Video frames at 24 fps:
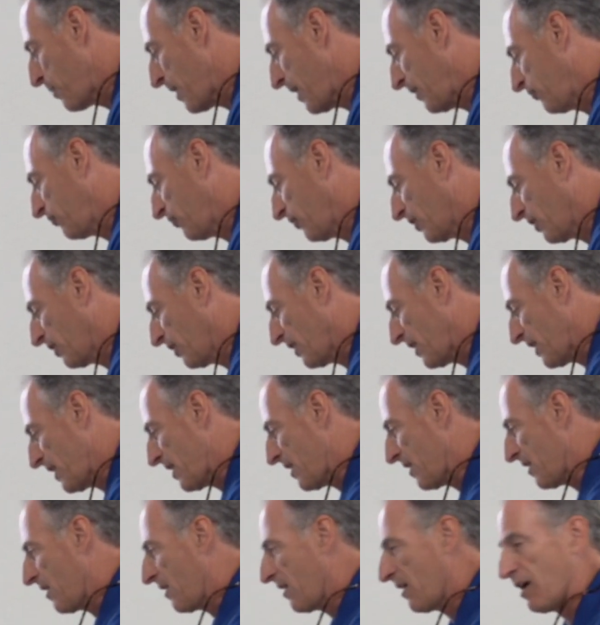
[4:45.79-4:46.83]

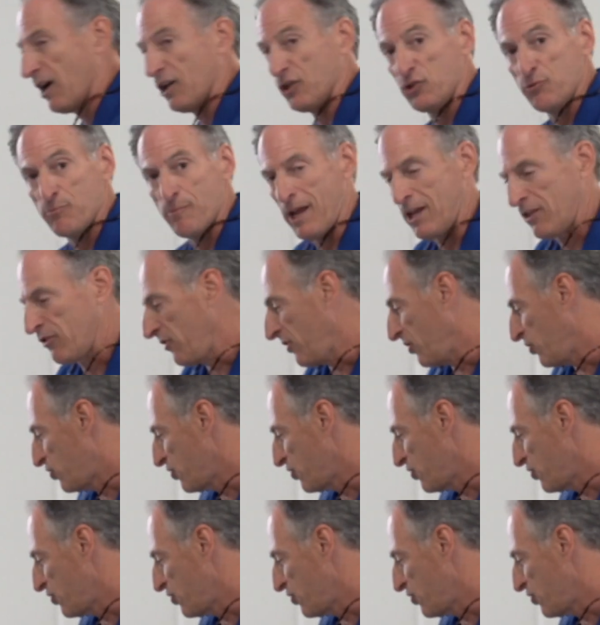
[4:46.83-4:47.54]
basically make the